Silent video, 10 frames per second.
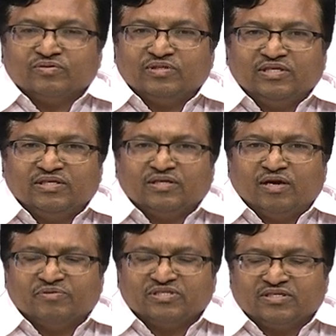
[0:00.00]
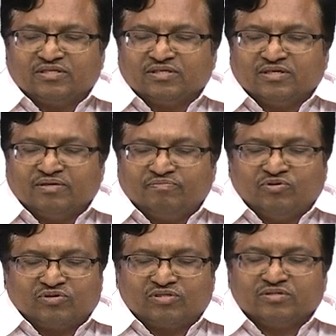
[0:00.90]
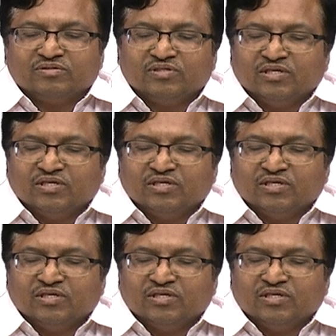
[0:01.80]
the opposite port.